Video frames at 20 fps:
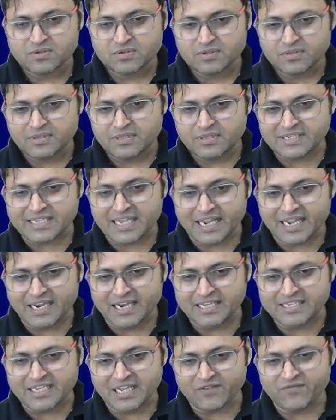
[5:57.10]
this angle
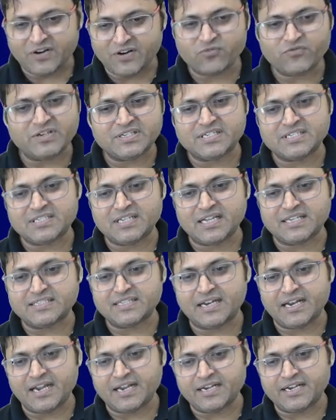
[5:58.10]
is alpha 2 which is less than
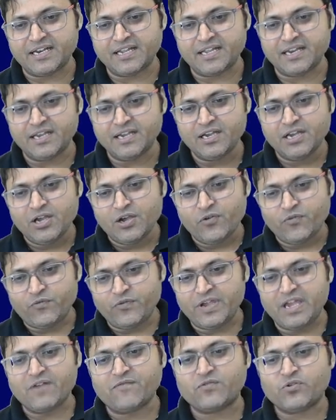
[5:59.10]
90 degree.
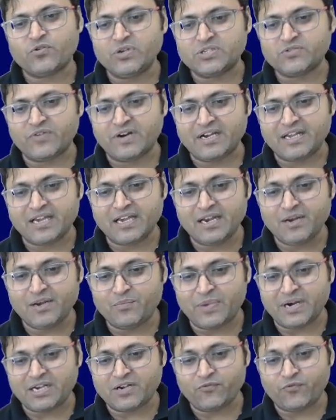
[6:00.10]
Vf2 is vertical
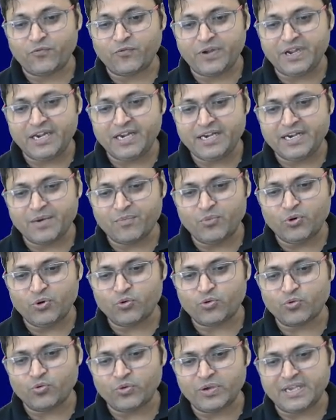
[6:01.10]
but
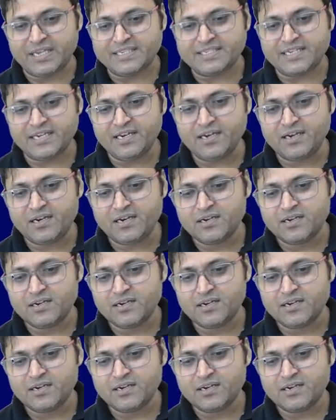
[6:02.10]
Vw2 is in